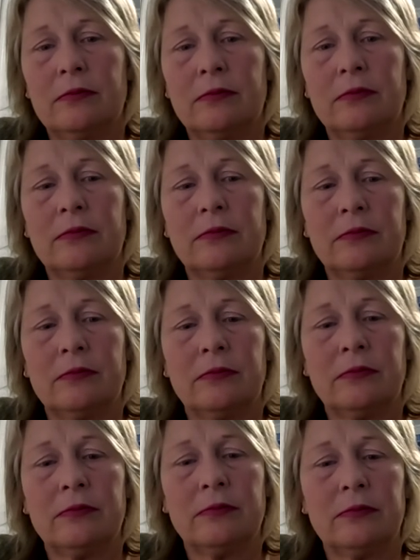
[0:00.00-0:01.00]

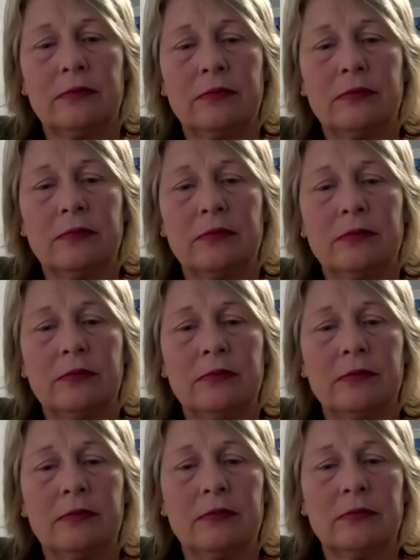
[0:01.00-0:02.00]

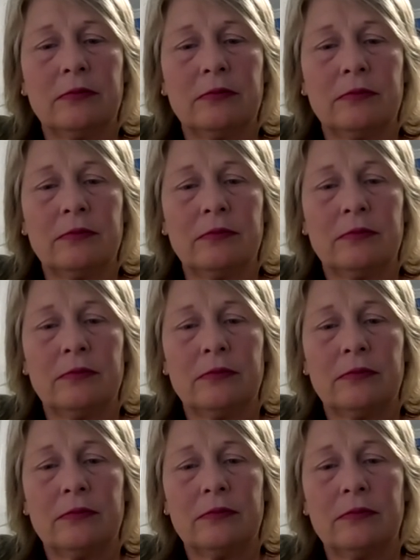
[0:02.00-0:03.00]

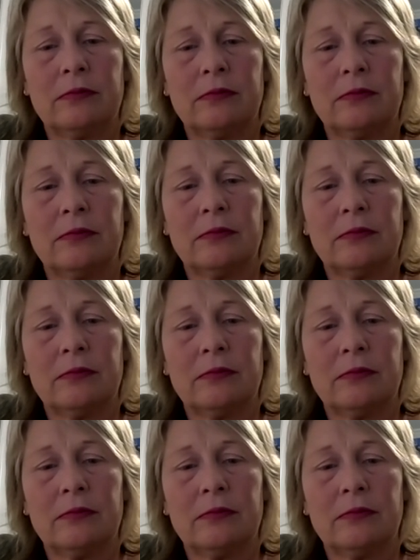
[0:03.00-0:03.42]
No words are spoken by the person on screen.